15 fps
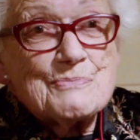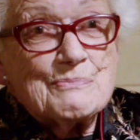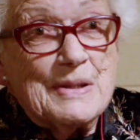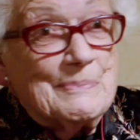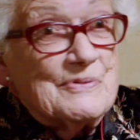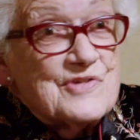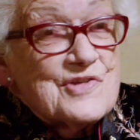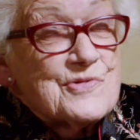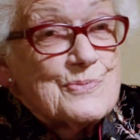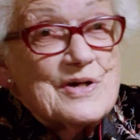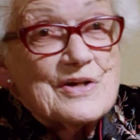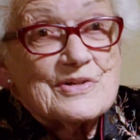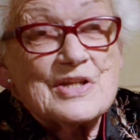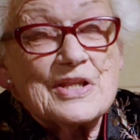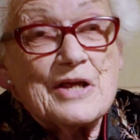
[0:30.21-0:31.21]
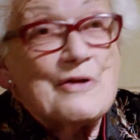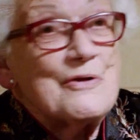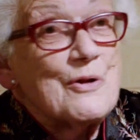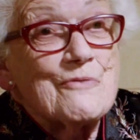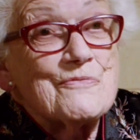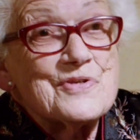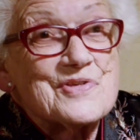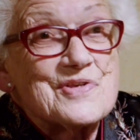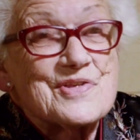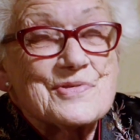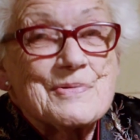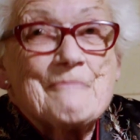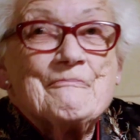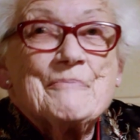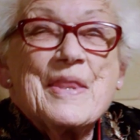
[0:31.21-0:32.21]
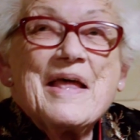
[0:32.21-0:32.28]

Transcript: people just worked in their own offices.